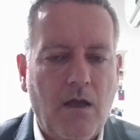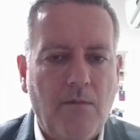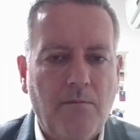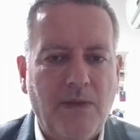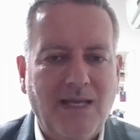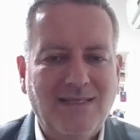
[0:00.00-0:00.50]

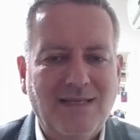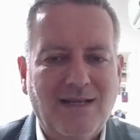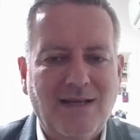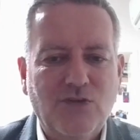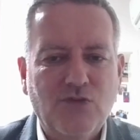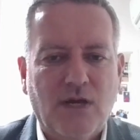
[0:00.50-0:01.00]

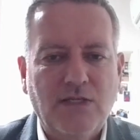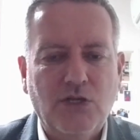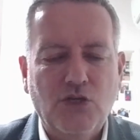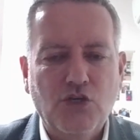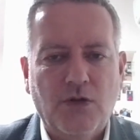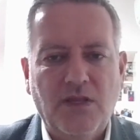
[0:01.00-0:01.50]
basically tried to
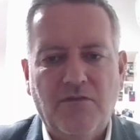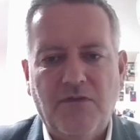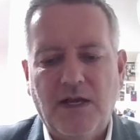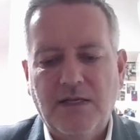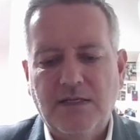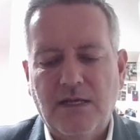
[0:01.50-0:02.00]
join the
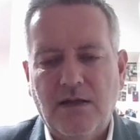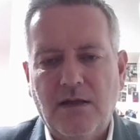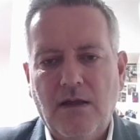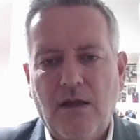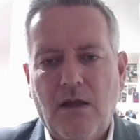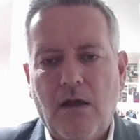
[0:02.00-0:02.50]
fighting,
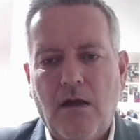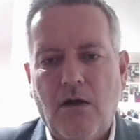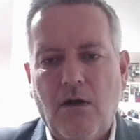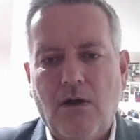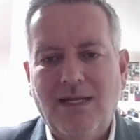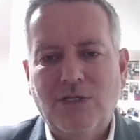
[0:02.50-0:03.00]

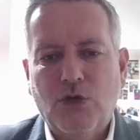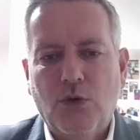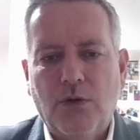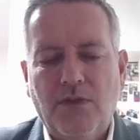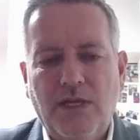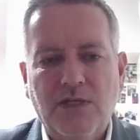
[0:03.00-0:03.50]
or at least
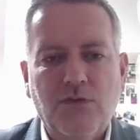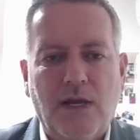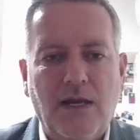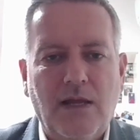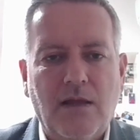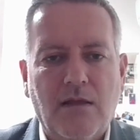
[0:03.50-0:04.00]
call in the
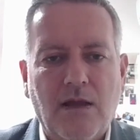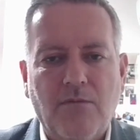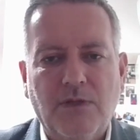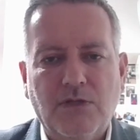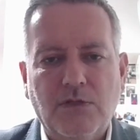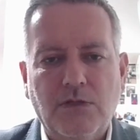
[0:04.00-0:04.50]
Israeli
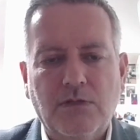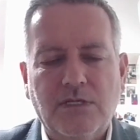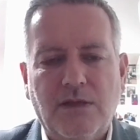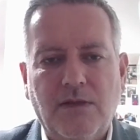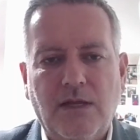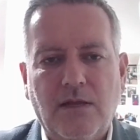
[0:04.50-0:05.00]
government to do
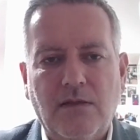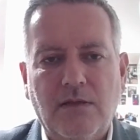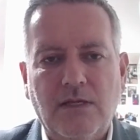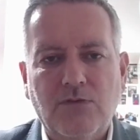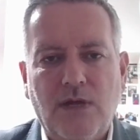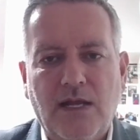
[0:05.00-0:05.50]
something, and
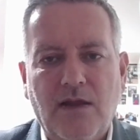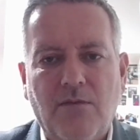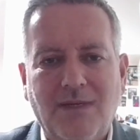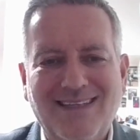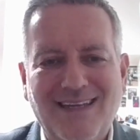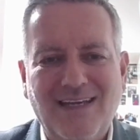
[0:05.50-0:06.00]
the Israeli
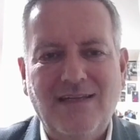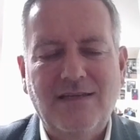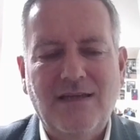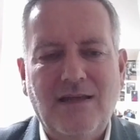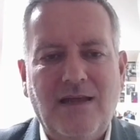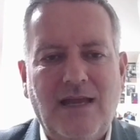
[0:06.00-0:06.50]
government did.
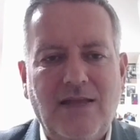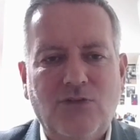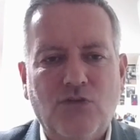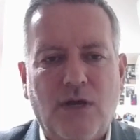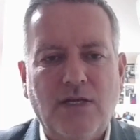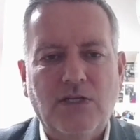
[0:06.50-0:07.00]
It
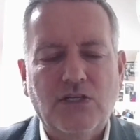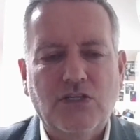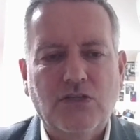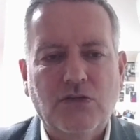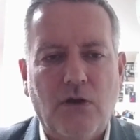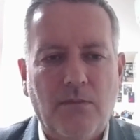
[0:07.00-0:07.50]
tried to
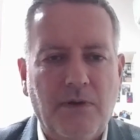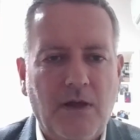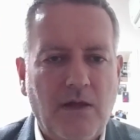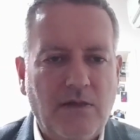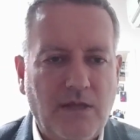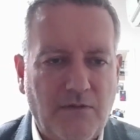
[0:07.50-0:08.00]
stop
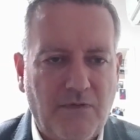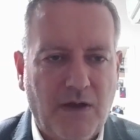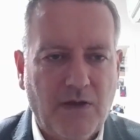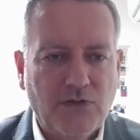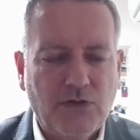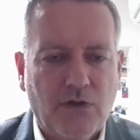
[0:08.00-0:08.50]
the
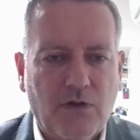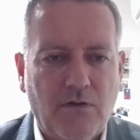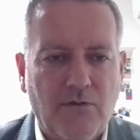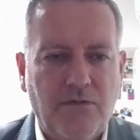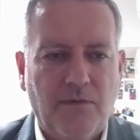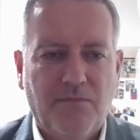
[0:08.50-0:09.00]
advance
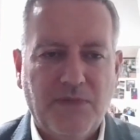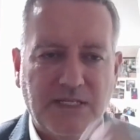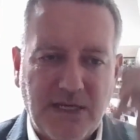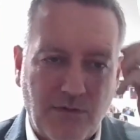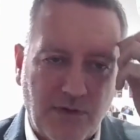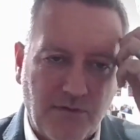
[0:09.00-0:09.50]
of
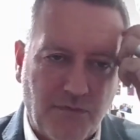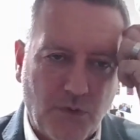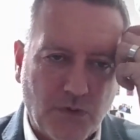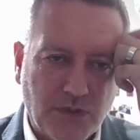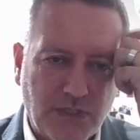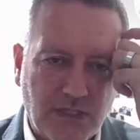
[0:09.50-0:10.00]
Syrian
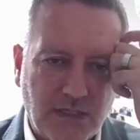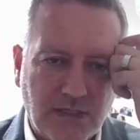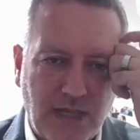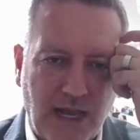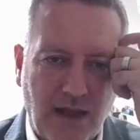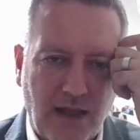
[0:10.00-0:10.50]
forces,
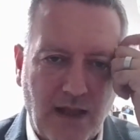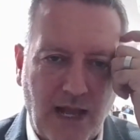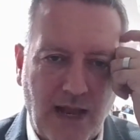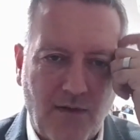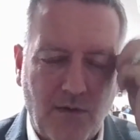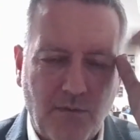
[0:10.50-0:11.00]

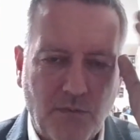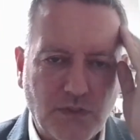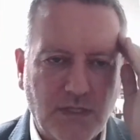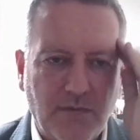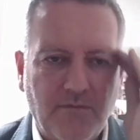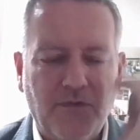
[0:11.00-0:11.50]
Arab
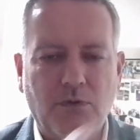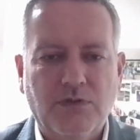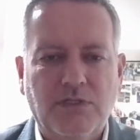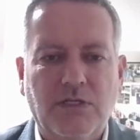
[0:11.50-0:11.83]
Muslim forces,